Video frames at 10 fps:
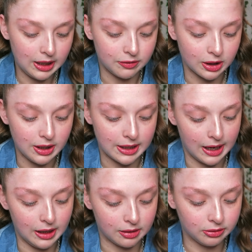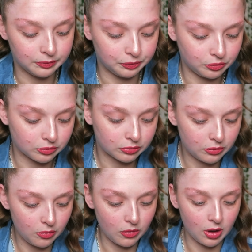I've done it now.
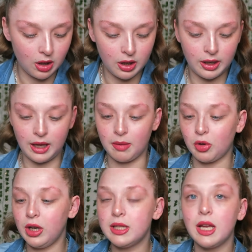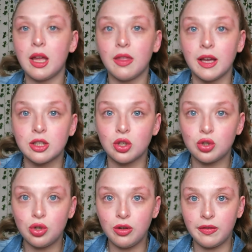Okay, I'm going to take this
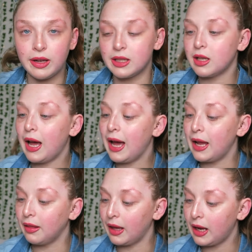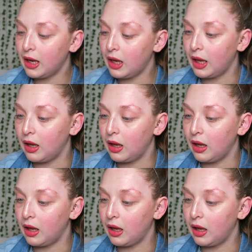Too Faced highlight,